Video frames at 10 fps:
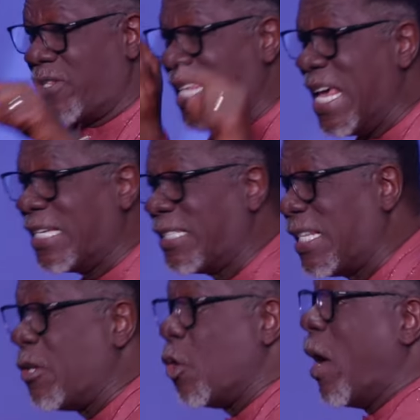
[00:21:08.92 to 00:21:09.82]
think
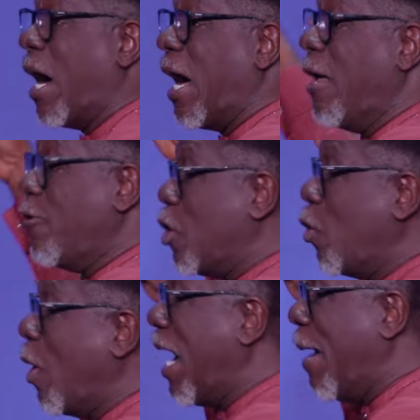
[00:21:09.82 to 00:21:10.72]
that you are
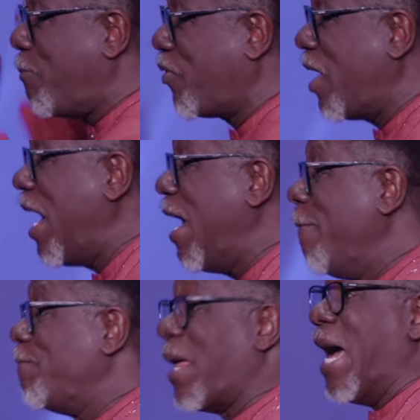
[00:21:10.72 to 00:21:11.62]
a prey,
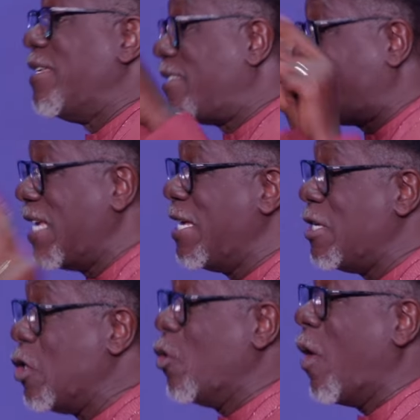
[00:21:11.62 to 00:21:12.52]
I see
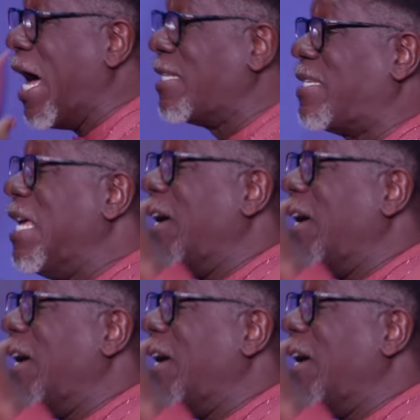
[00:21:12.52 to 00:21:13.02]
you as